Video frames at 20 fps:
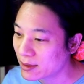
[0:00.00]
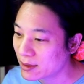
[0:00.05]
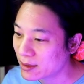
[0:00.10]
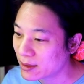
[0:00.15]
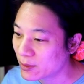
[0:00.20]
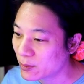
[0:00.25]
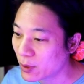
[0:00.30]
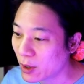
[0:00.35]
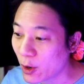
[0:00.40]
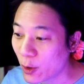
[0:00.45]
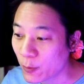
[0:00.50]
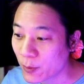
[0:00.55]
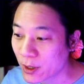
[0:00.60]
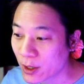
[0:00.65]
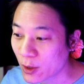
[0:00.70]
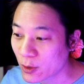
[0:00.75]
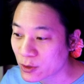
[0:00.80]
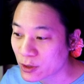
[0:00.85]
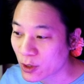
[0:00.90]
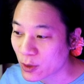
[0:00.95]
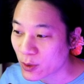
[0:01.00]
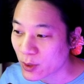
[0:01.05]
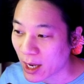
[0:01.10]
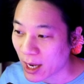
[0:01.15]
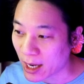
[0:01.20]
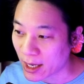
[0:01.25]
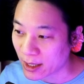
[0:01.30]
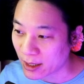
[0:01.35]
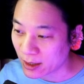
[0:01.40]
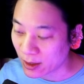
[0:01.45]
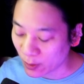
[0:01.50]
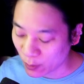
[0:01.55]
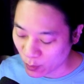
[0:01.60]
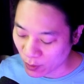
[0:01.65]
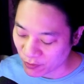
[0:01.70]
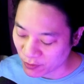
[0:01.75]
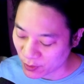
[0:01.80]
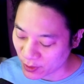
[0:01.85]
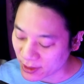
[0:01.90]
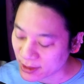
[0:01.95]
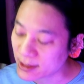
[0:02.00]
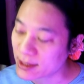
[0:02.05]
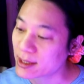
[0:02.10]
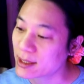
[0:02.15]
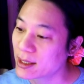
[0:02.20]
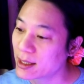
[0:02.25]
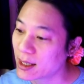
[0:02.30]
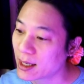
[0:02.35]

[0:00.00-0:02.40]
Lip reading: Well, I hope it goes okay, Waffles.